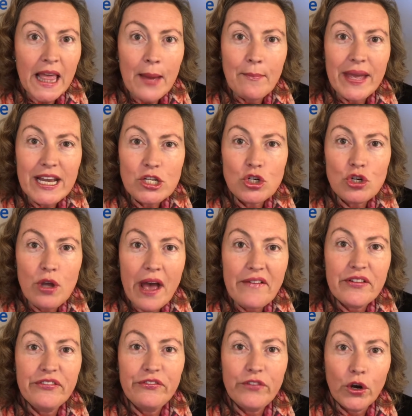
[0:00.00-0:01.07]
make sure you have
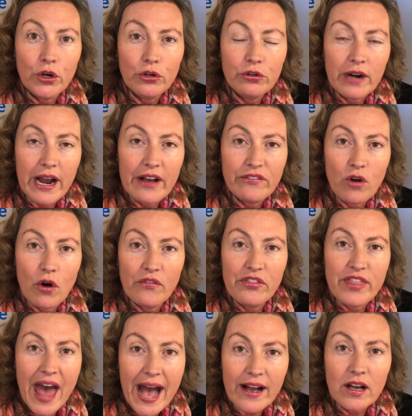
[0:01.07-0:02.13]
a photograph of
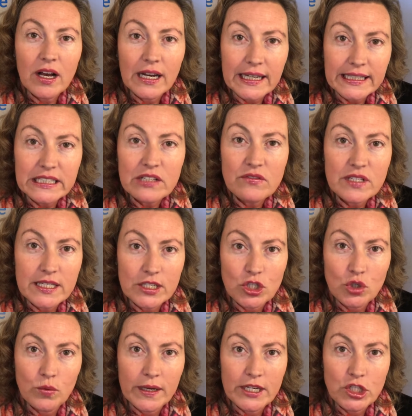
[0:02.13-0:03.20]
that kind of
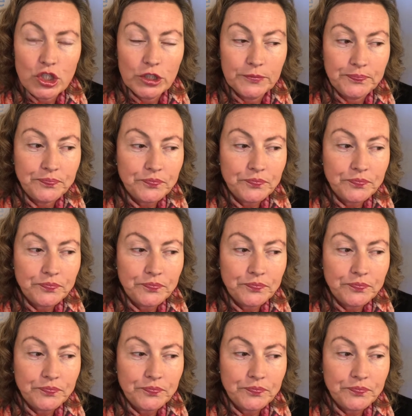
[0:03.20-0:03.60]
situation